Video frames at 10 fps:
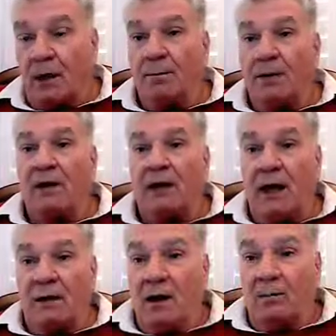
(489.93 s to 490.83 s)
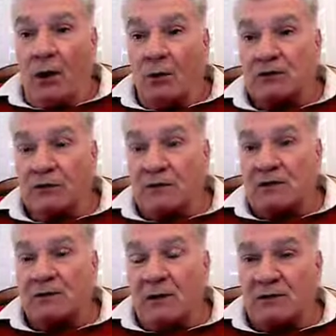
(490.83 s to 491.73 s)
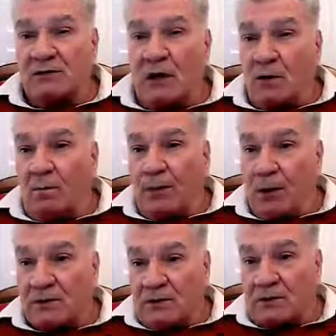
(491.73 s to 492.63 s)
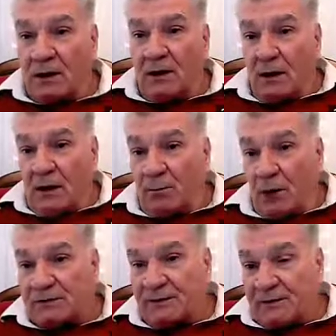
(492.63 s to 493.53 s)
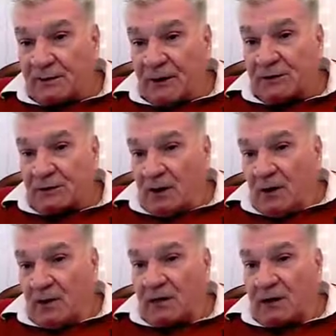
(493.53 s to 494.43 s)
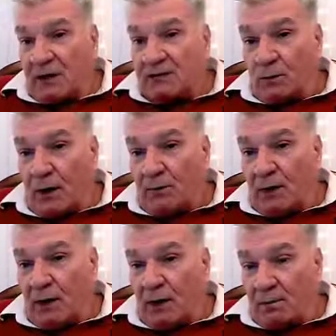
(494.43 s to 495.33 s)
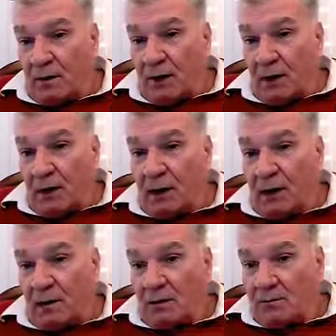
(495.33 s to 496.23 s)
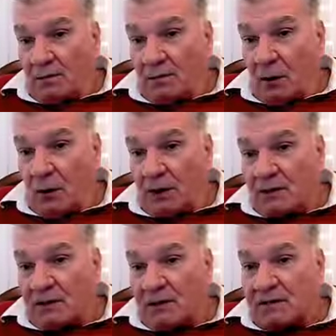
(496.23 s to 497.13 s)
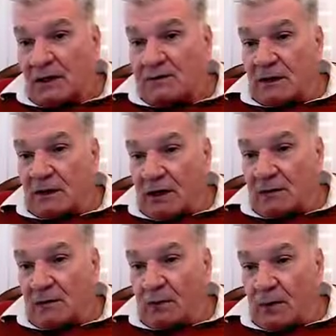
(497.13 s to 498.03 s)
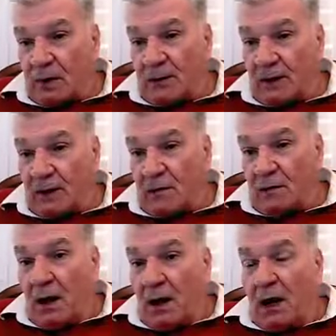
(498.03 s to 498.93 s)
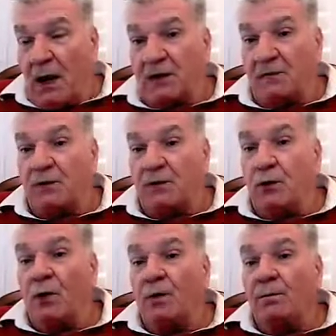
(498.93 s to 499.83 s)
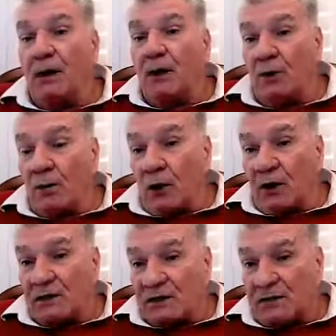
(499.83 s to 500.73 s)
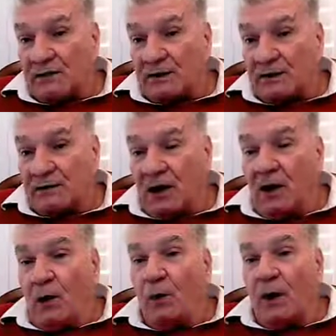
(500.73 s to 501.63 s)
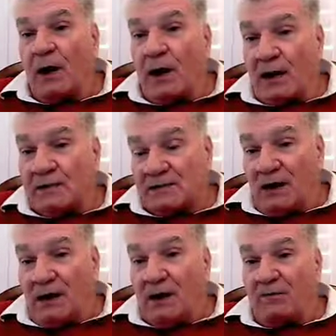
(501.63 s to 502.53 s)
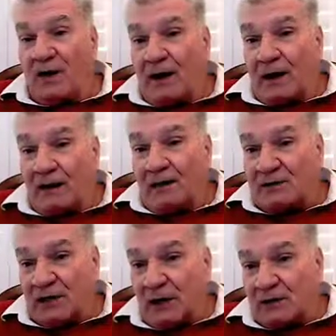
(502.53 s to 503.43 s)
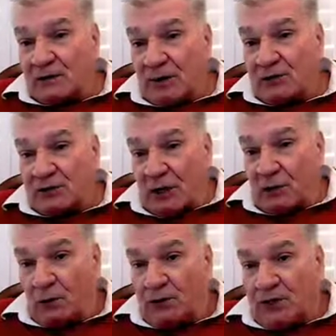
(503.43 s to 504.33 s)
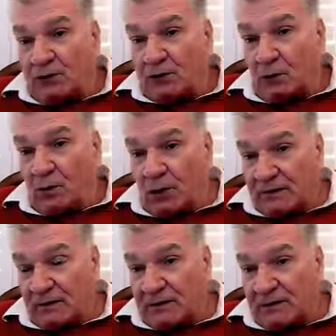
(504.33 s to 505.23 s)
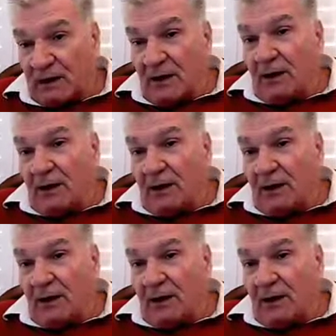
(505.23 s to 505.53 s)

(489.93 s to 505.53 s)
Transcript: But again, both of these switches are composite. MOSFET switch, it has 1 million ohm resistance and the other one 1 million. I have 2 million ohm resistances, whereas if I had a single switch and use these 2 MOSFETs,